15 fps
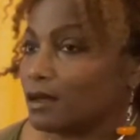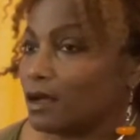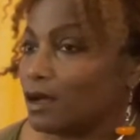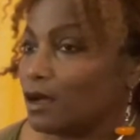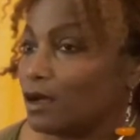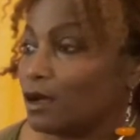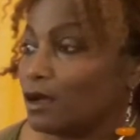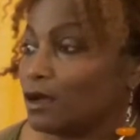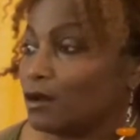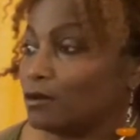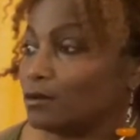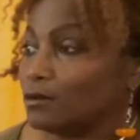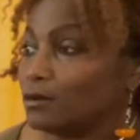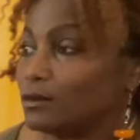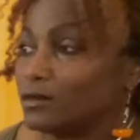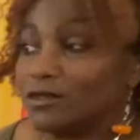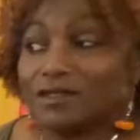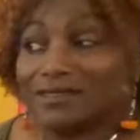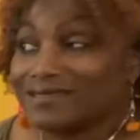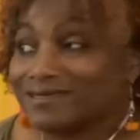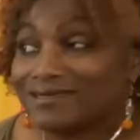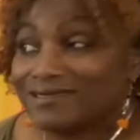okay, uh, yeah, I
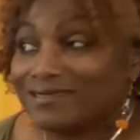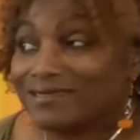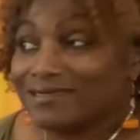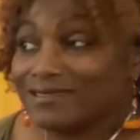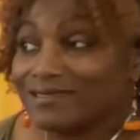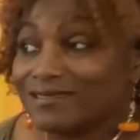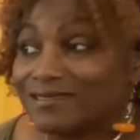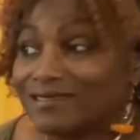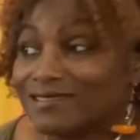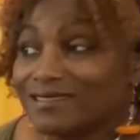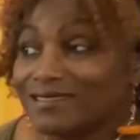used to be getting